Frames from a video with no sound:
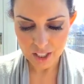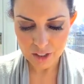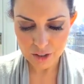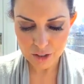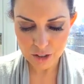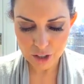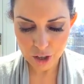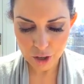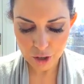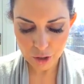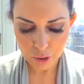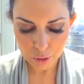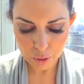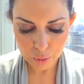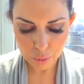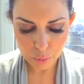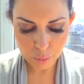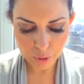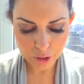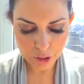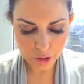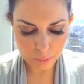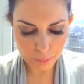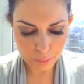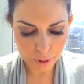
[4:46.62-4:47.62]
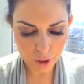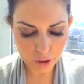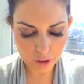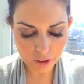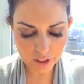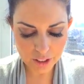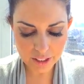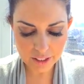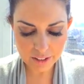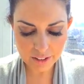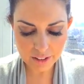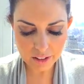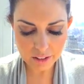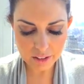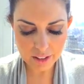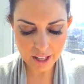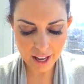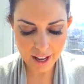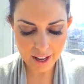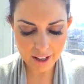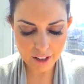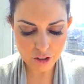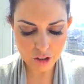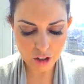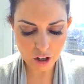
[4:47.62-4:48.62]
So when you're pulling the
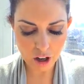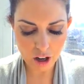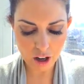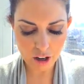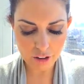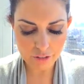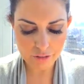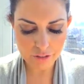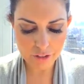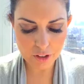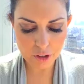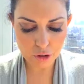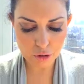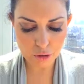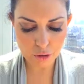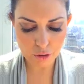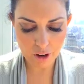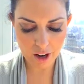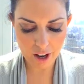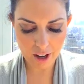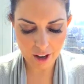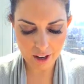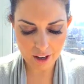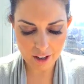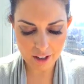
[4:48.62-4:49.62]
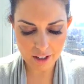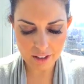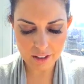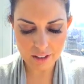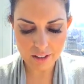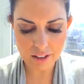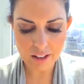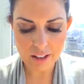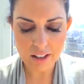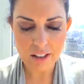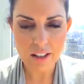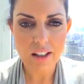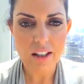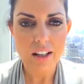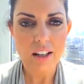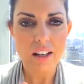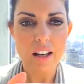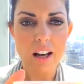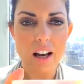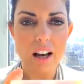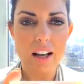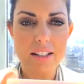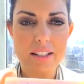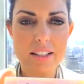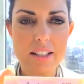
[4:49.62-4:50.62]
lash off the tray,
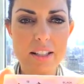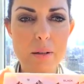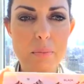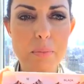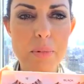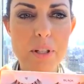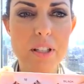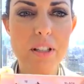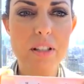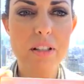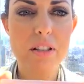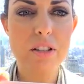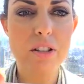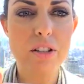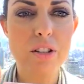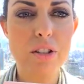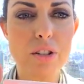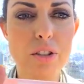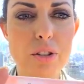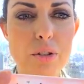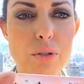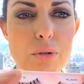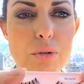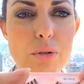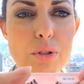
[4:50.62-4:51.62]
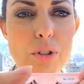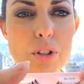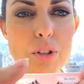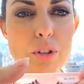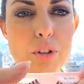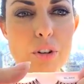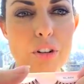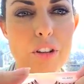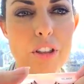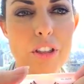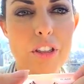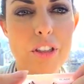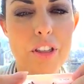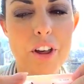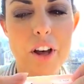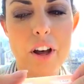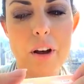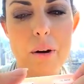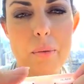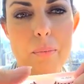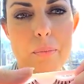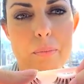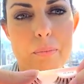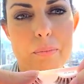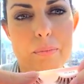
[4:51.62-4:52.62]
a tip is to use your
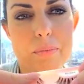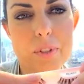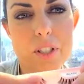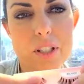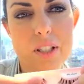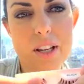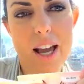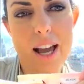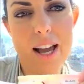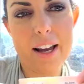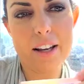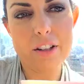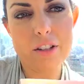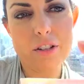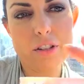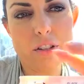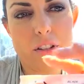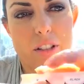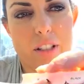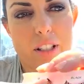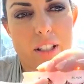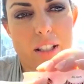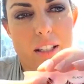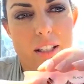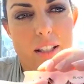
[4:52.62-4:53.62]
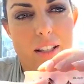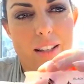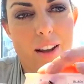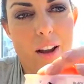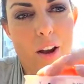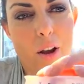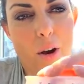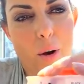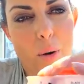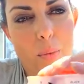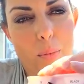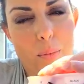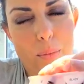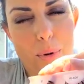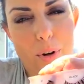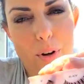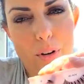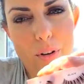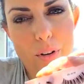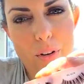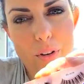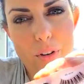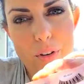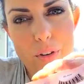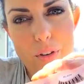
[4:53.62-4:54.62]
thumb to actually
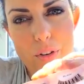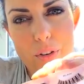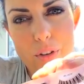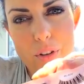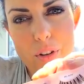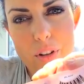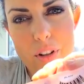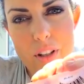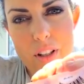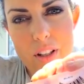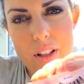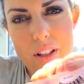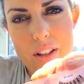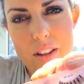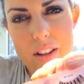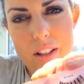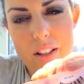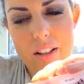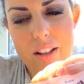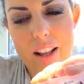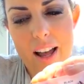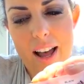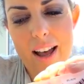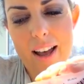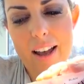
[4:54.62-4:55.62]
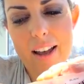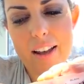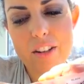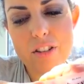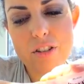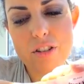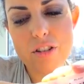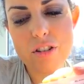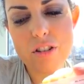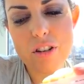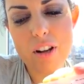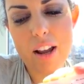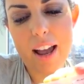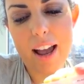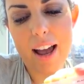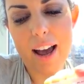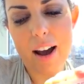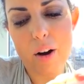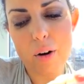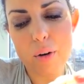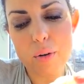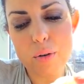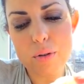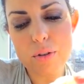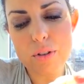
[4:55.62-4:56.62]
pull the lash
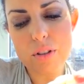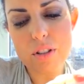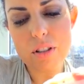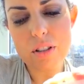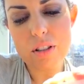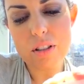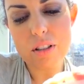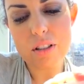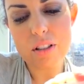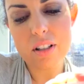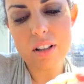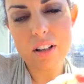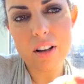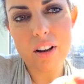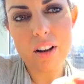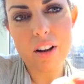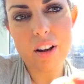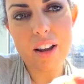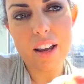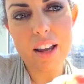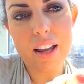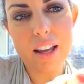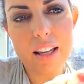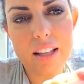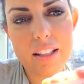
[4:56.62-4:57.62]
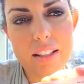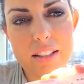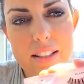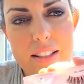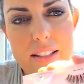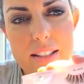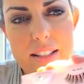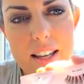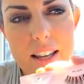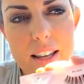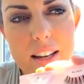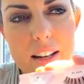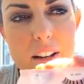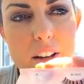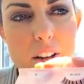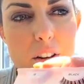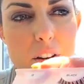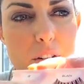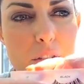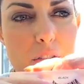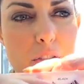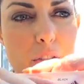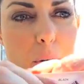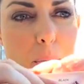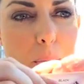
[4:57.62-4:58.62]
out instead
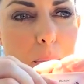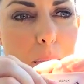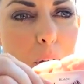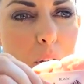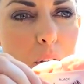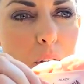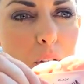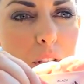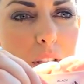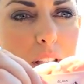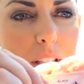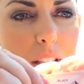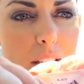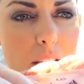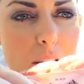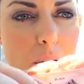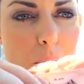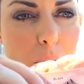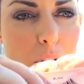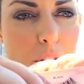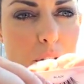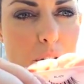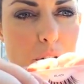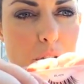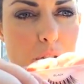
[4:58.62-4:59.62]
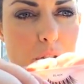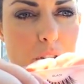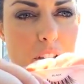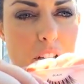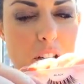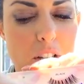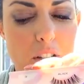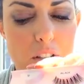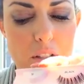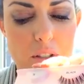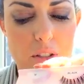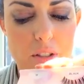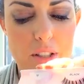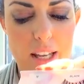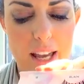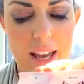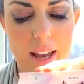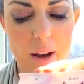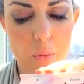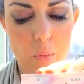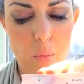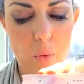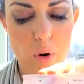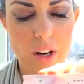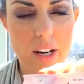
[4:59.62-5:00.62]
of pulling with your fingers
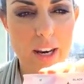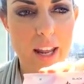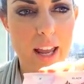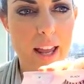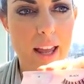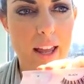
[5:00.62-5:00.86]
at one